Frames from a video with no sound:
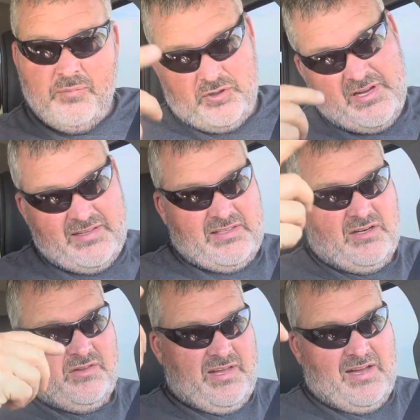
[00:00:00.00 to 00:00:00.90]
protectant
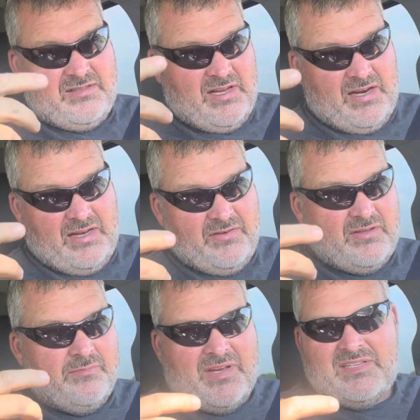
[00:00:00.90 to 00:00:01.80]
on the outside of
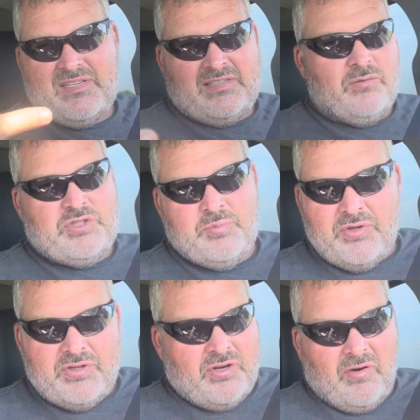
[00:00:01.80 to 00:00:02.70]
it. Basically what you put
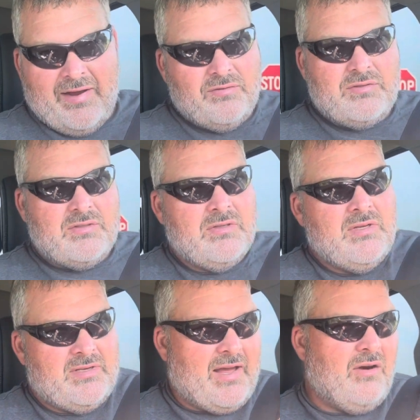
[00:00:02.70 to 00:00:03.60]
in the ground
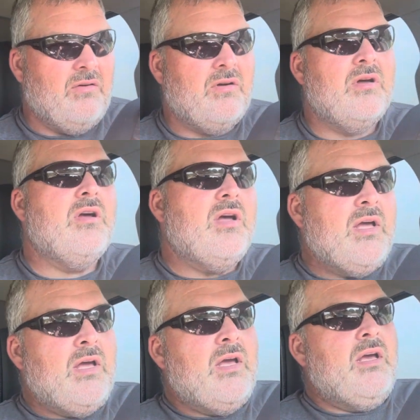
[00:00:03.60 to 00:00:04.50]
now.
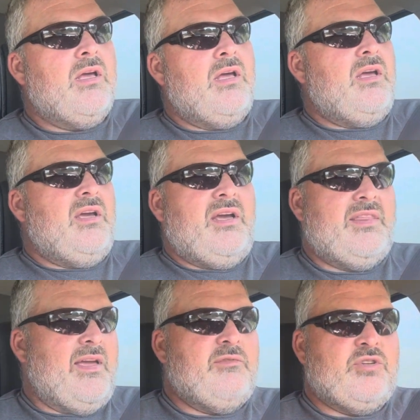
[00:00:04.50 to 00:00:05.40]
And
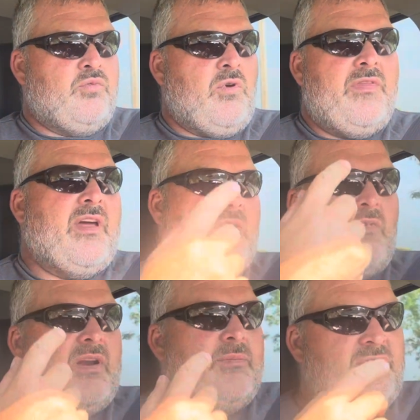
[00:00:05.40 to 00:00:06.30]
they would just run that
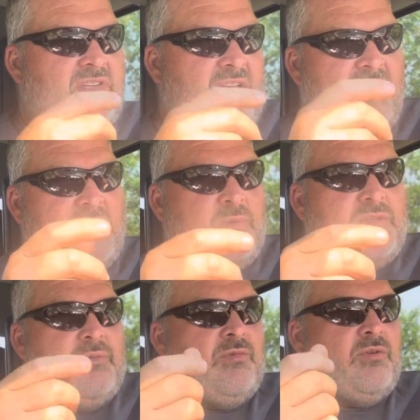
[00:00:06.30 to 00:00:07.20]
right up the side of the house with
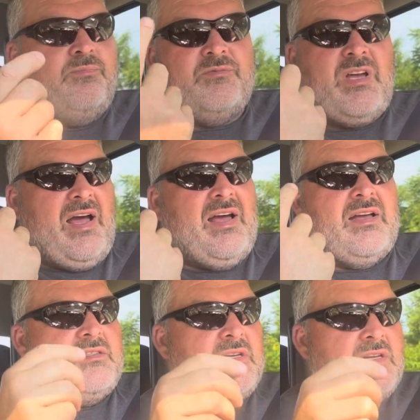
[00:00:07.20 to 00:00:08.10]
some little
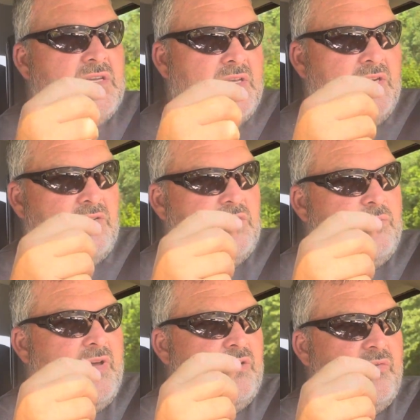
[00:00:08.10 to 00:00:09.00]
ties, little
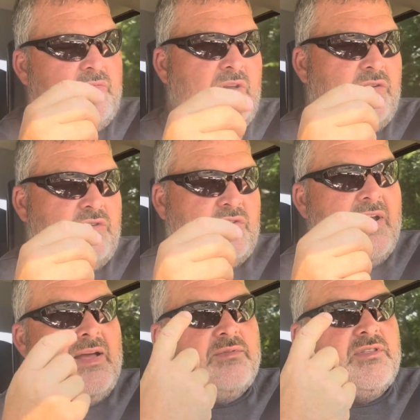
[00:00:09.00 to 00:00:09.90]
metal
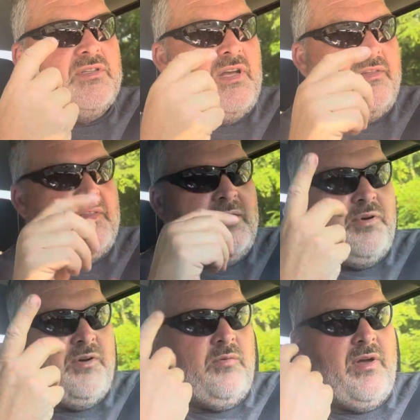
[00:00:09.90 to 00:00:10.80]
straps, and then they
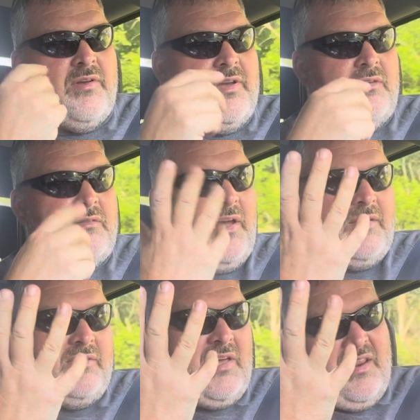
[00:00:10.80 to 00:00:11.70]
put a weatherhead like
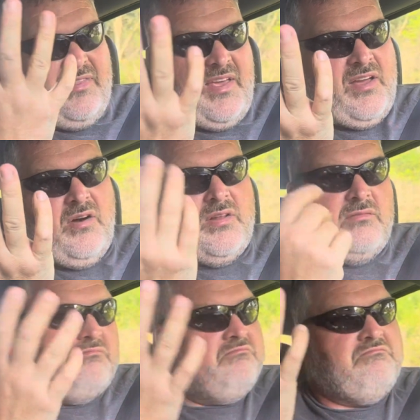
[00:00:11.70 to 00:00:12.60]
kind of thing on it.
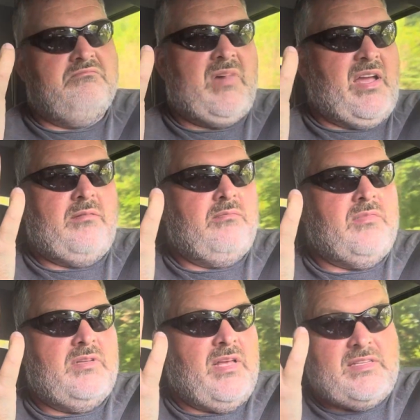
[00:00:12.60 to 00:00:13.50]

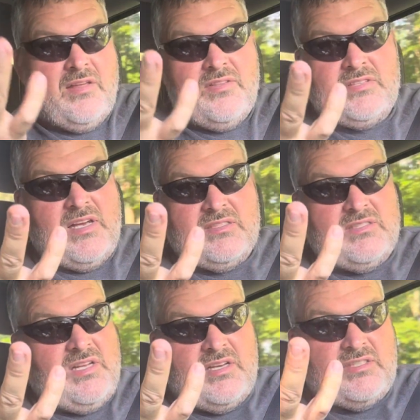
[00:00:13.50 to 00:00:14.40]
Bam. That's how this house is
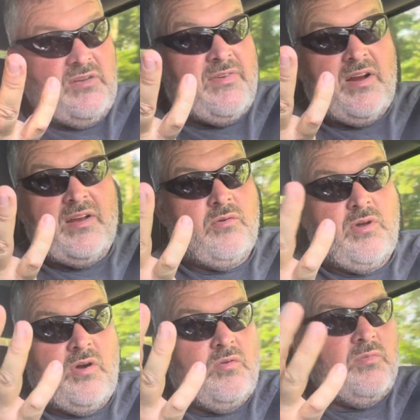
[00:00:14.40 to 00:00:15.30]
done. It's a very old
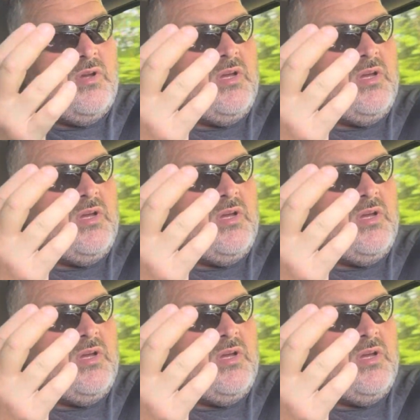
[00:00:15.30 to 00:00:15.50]
home.